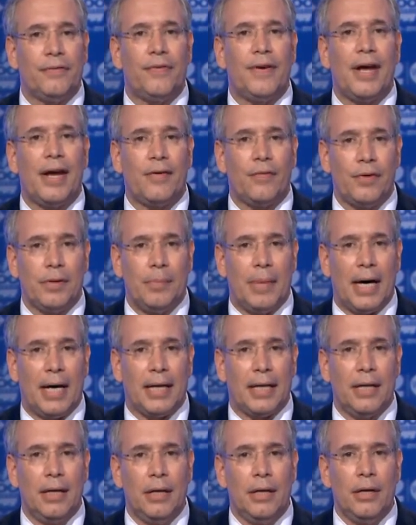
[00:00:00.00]
for
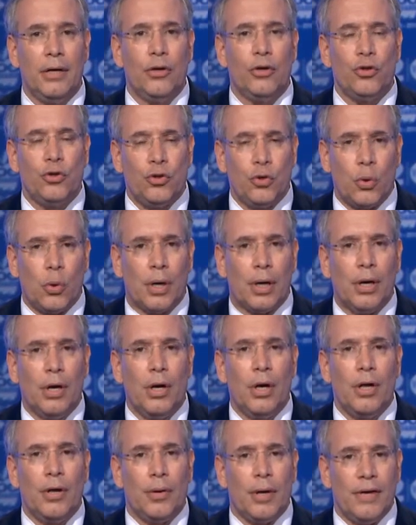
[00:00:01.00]
everybody. Sure,
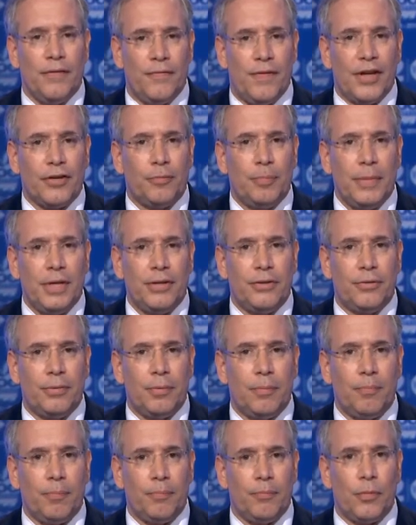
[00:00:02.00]
investments,